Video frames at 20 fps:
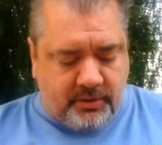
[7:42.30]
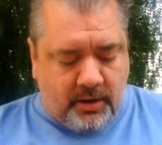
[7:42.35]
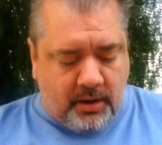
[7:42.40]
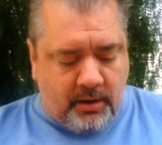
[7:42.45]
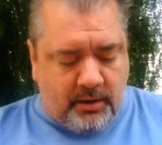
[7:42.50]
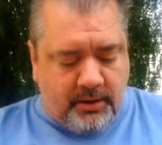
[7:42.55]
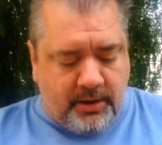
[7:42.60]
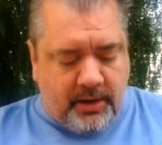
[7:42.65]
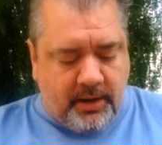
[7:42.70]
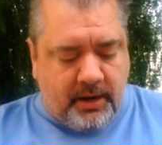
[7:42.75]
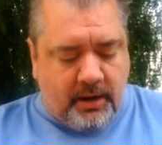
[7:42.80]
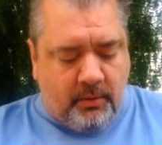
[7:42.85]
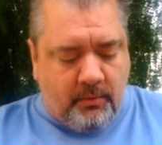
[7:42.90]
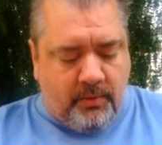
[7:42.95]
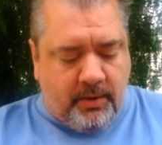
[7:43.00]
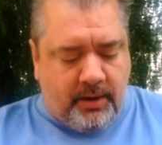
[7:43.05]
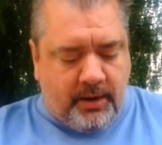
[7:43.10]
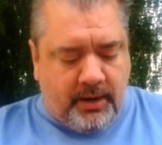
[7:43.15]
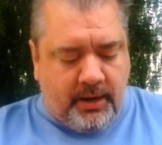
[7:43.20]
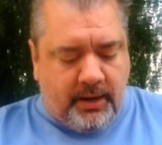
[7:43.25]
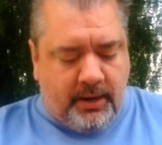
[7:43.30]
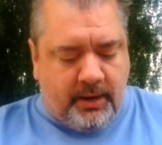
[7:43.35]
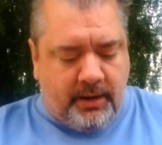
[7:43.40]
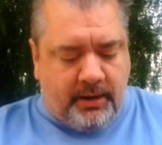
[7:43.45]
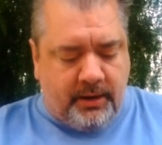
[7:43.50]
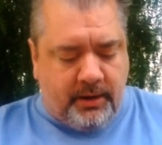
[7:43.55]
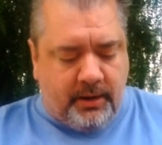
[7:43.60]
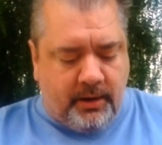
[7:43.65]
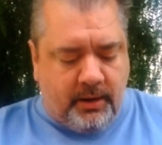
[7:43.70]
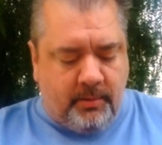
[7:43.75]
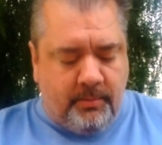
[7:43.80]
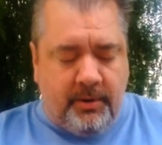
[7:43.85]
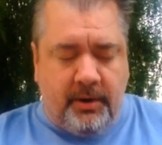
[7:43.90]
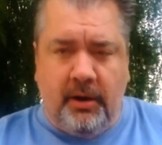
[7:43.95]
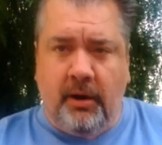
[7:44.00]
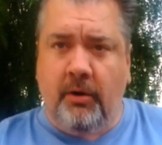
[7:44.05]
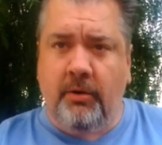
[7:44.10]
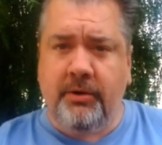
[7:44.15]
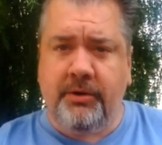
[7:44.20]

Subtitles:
Long Dead, I went ahead and, you know,